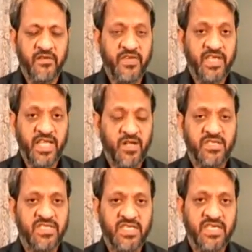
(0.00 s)
we
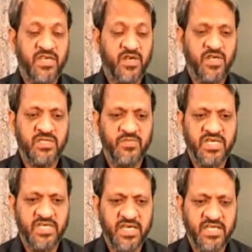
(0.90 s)
cannot see
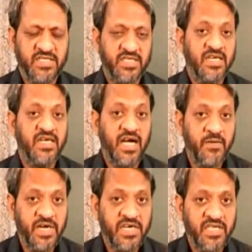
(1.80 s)
cosmic rays,
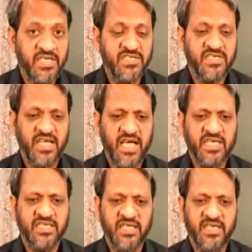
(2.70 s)
gamma rays,
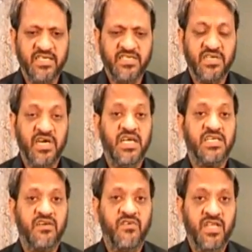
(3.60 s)
X rays,
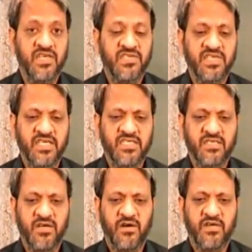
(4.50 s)
ultraviolet rays
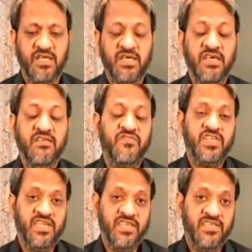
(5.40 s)
or
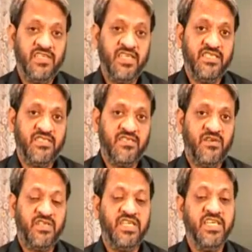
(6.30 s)
infrared rays
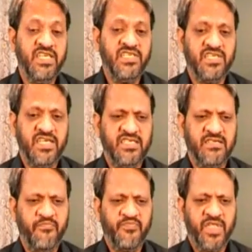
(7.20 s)
or heat
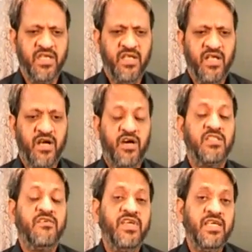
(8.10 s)
rays or
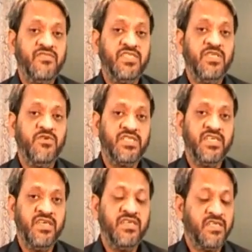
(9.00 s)
the waves
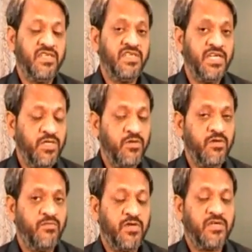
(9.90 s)
used in
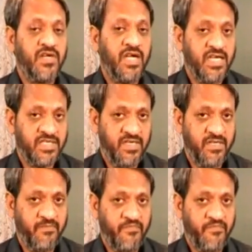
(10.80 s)
radio broadcasting